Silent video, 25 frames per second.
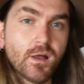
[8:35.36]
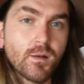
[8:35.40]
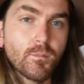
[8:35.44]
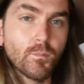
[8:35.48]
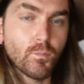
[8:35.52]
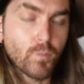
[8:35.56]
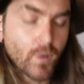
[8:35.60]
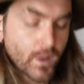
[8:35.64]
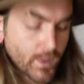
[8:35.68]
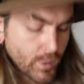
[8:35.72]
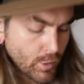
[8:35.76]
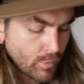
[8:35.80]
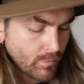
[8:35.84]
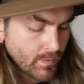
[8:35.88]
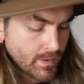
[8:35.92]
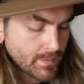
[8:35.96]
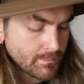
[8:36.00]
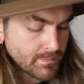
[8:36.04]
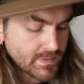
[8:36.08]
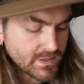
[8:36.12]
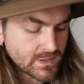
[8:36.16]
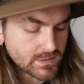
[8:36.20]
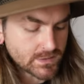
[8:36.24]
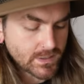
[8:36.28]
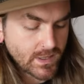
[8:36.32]
up, we're going
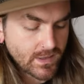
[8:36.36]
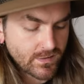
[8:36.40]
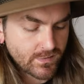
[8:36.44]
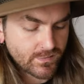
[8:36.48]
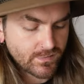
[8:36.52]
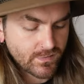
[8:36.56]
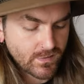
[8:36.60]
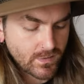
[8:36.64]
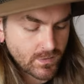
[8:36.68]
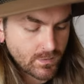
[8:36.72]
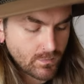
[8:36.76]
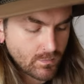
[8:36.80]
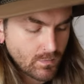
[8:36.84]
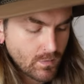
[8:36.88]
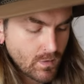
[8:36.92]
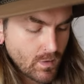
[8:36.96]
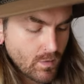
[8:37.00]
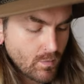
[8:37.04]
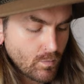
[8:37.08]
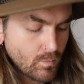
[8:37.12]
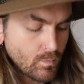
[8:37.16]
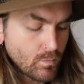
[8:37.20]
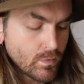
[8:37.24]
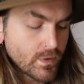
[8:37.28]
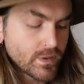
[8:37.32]
Middle Eastern
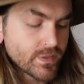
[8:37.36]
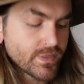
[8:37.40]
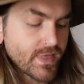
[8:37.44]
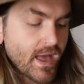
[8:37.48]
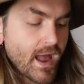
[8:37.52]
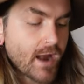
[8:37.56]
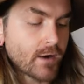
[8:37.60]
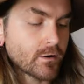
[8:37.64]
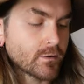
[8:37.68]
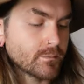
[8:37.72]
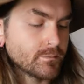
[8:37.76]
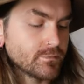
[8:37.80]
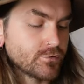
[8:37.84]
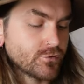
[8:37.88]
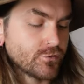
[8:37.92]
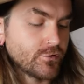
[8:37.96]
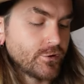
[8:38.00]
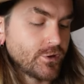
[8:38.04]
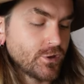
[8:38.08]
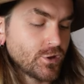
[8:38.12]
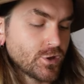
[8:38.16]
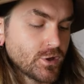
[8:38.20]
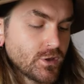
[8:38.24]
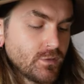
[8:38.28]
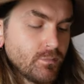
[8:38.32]
with Arab
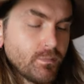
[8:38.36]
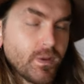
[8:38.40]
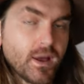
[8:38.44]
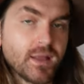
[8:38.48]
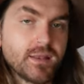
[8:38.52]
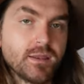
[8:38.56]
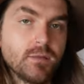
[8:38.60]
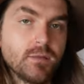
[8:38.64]
Tradition by